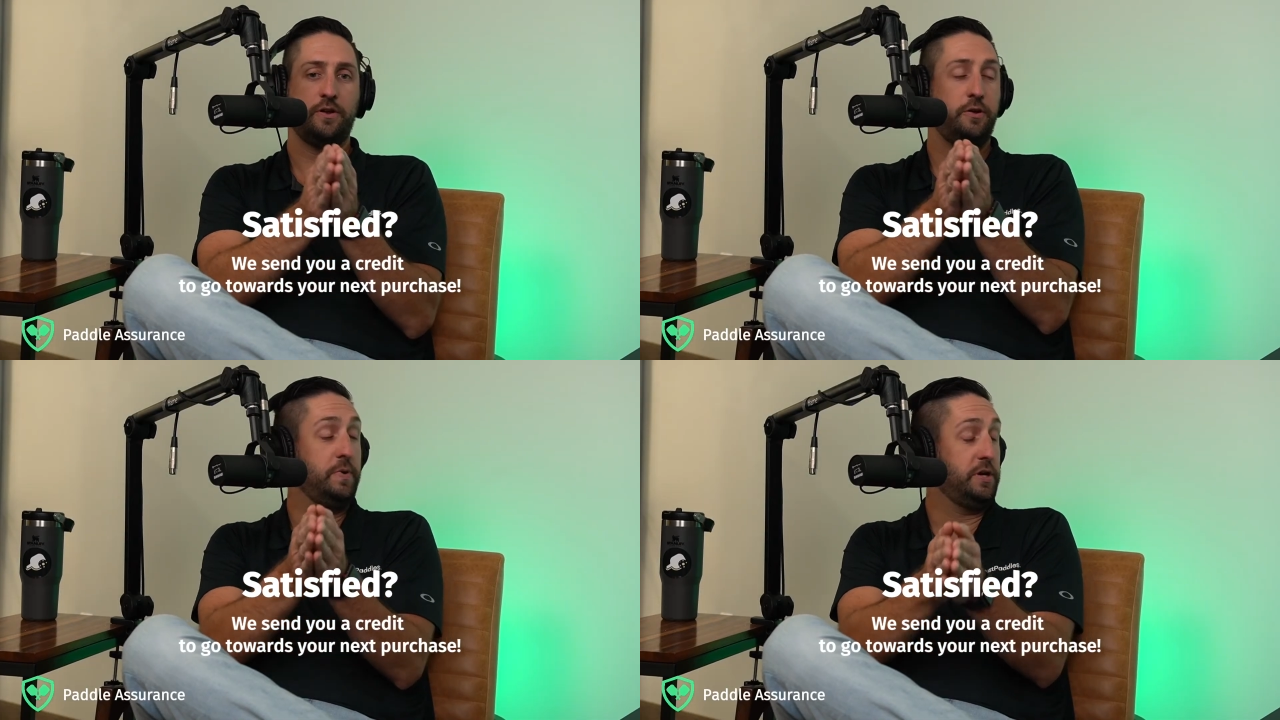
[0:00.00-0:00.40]

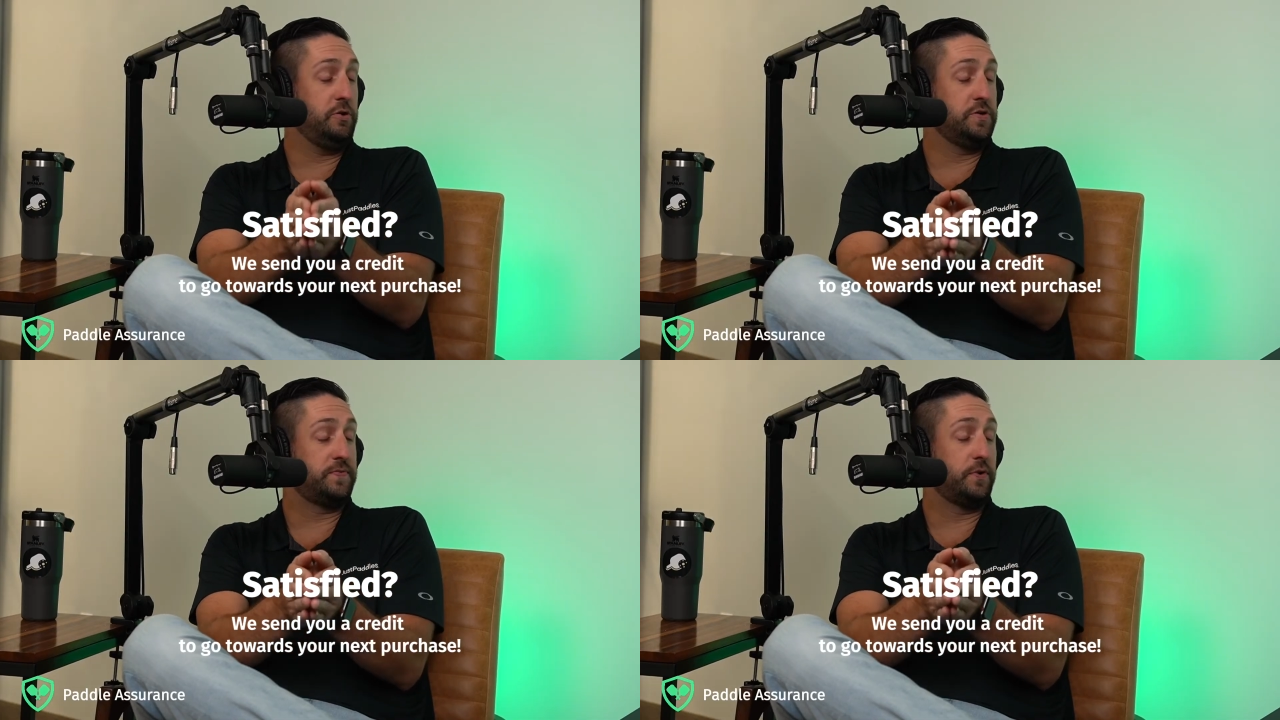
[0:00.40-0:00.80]
to be
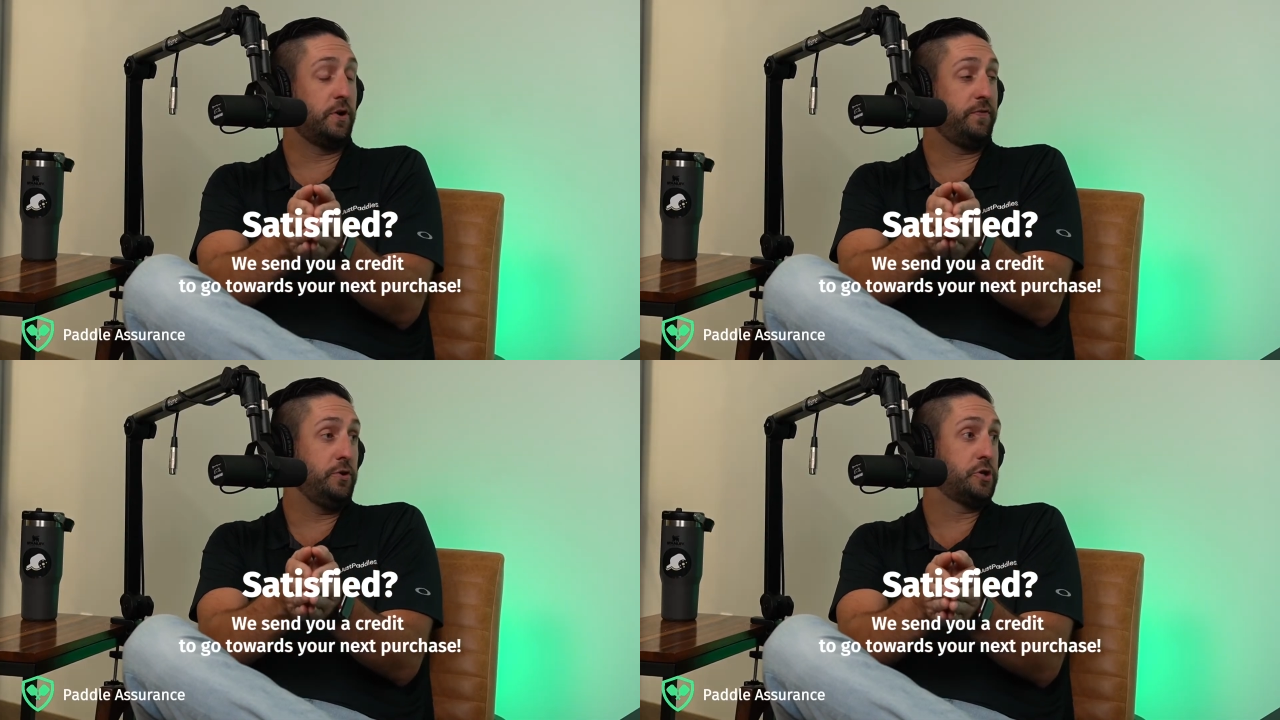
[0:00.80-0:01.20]
used
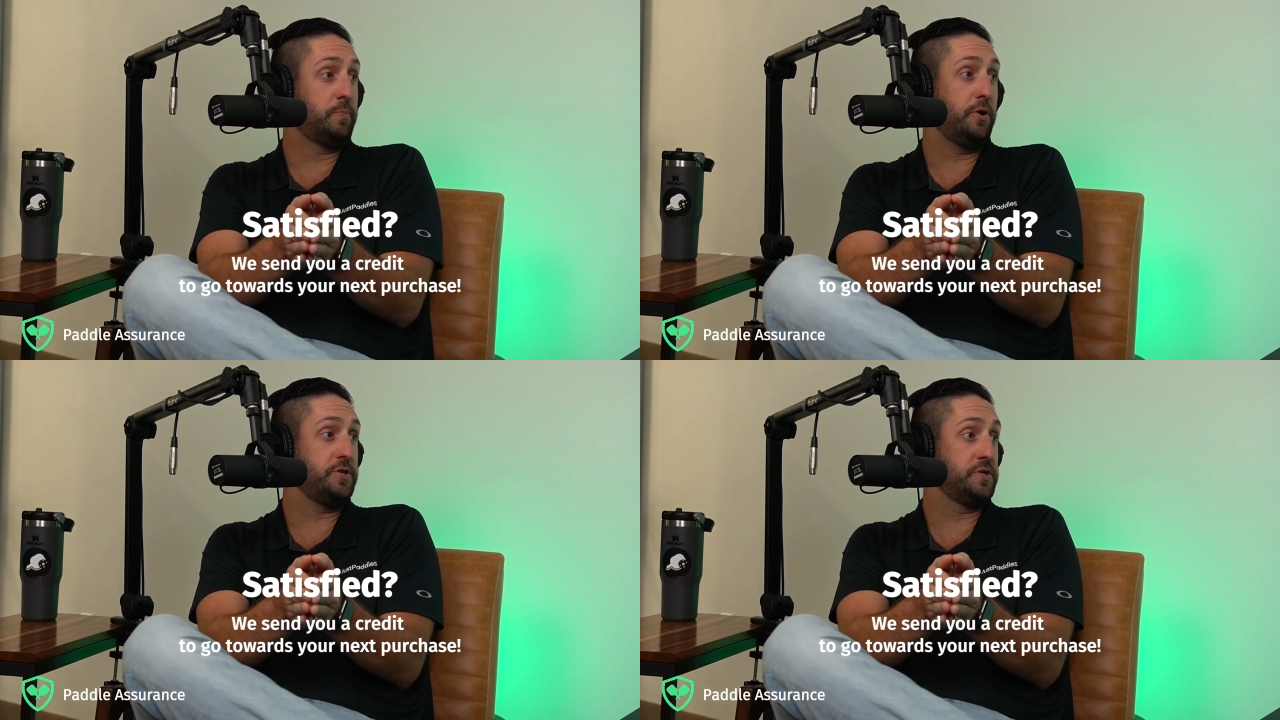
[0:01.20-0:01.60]
for a future
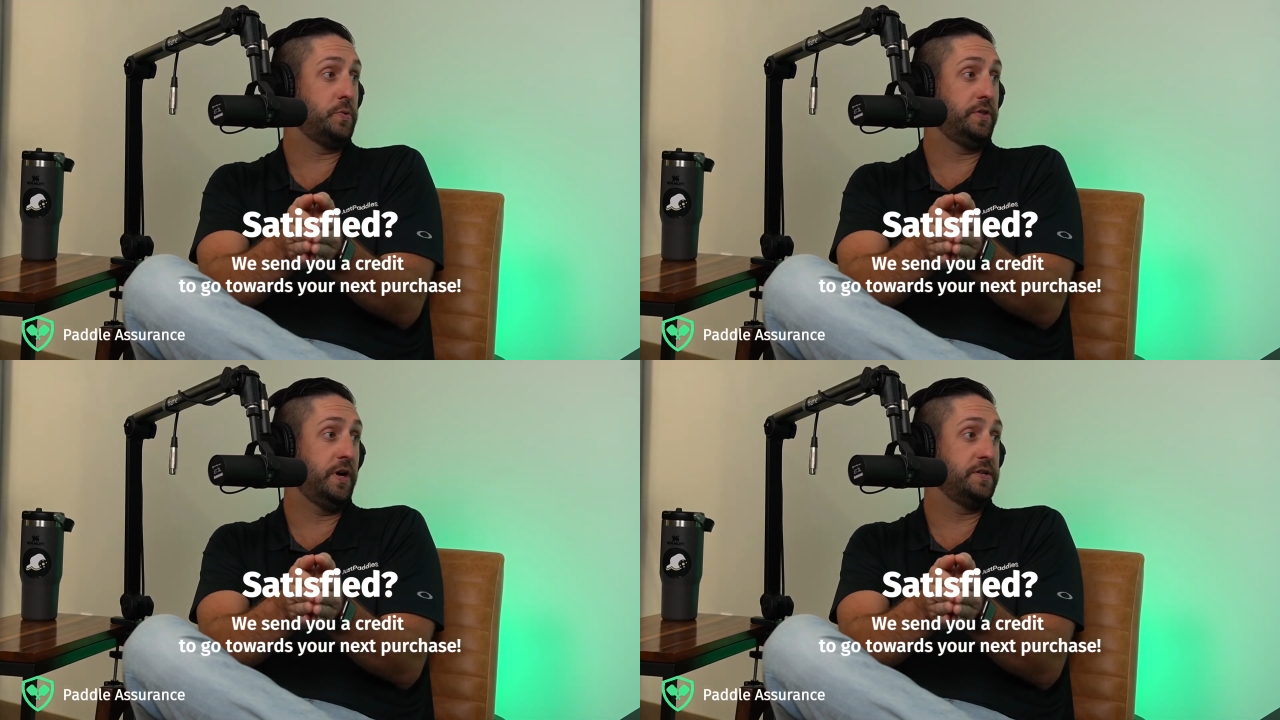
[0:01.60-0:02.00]
purchase
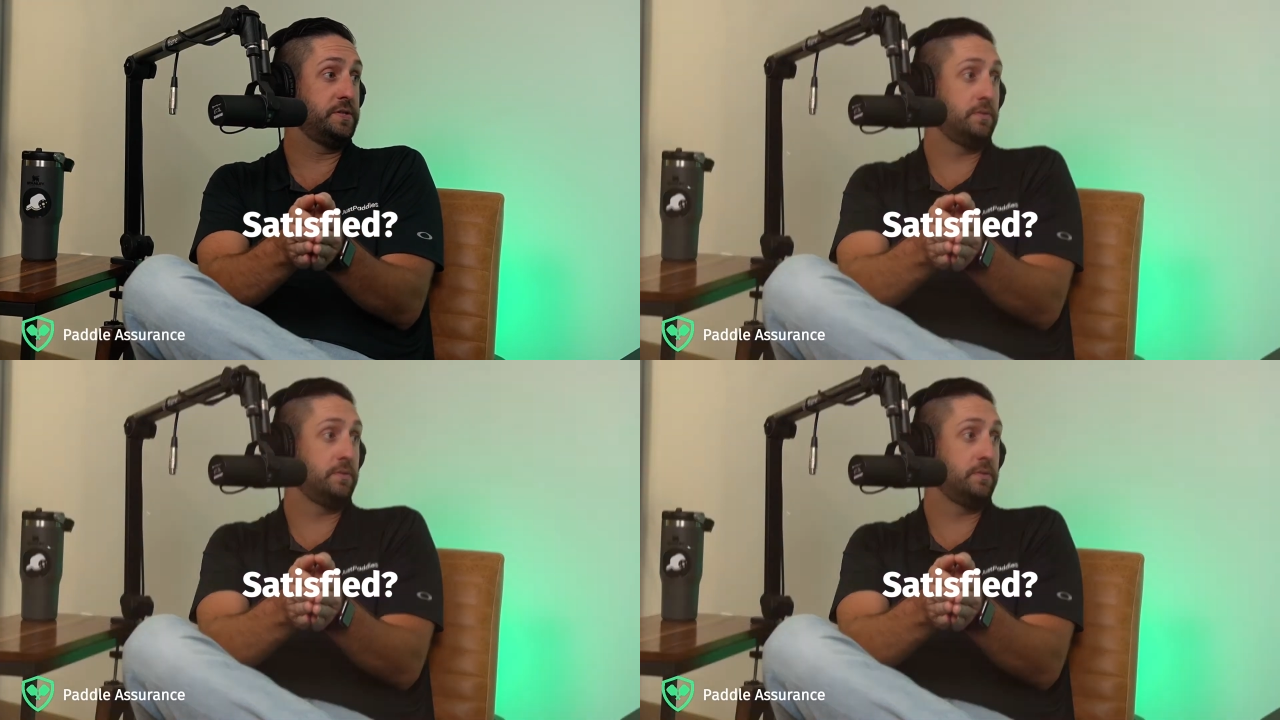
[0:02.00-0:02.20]
with us.